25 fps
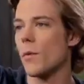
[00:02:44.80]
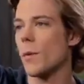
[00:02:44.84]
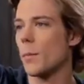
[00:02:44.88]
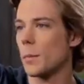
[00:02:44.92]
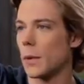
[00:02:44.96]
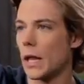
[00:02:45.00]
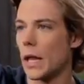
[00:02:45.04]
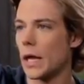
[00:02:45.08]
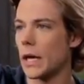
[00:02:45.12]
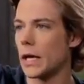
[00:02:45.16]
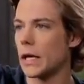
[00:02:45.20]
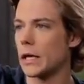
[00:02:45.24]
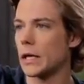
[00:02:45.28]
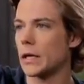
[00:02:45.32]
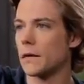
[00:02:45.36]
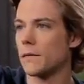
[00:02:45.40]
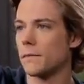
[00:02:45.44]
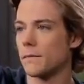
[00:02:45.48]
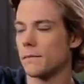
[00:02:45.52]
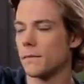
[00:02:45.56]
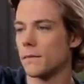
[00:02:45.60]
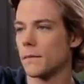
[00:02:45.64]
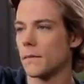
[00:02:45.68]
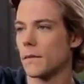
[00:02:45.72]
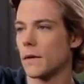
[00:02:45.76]
were
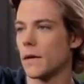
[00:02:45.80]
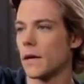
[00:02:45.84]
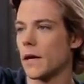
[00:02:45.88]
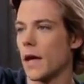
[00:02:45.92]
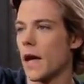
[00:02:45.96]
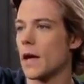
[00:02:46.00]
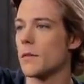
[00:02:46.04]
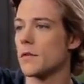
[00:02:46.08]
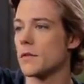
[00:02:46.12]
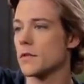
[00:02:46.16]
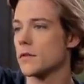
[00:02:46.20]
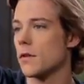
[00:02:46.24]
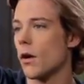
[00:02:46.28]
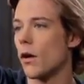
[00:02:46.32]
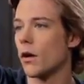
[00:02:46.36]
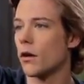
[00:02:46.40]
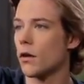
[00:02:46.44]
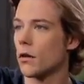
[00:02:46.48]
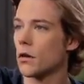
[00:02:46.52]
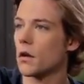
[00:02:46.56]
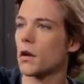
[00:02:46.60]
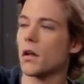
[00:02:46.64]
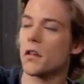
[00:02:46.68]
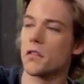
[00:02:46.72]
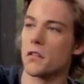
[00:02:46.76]
playing a game of
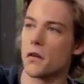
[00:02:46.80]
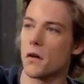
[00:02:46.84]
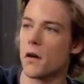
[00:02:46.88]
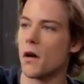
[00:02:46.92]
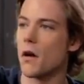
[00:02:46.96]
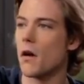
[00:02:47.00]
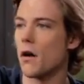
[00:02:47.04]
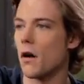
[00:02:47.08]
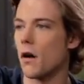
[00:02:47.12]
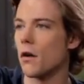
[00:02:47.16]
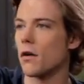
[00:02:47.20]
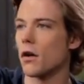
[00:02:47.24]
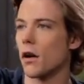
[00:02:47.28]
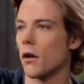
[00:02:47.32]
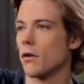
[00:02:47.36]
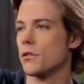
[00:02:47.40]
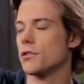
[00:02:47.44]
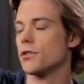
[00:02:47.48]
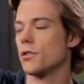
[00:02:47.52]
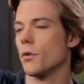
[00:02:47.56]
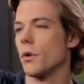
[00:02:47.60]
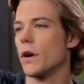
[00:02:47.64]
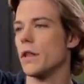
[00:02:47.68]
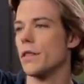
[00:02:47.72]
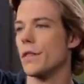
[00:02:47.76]
soccer, and I thought, I'll go
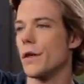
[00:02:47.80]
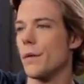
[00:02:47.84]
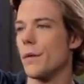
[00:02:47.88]
join